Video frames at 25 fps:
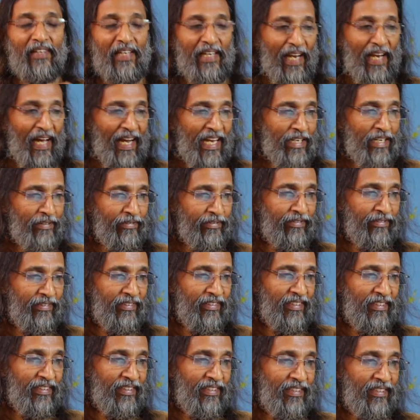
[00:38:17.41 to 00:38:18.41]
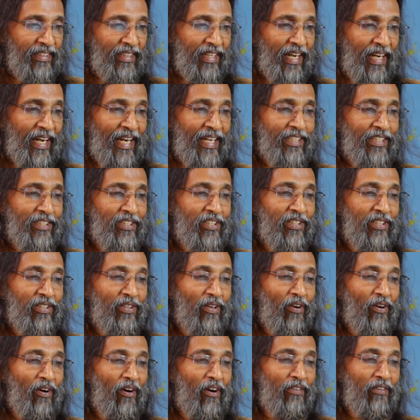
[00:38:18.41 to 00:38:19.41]
life, and
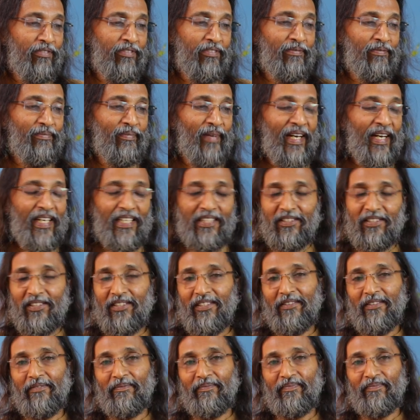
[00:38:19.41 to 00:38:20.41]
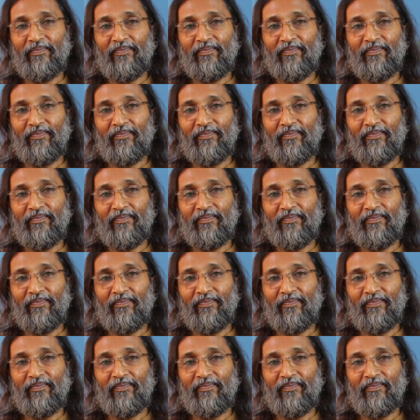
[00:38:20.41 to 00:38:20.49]
of mind.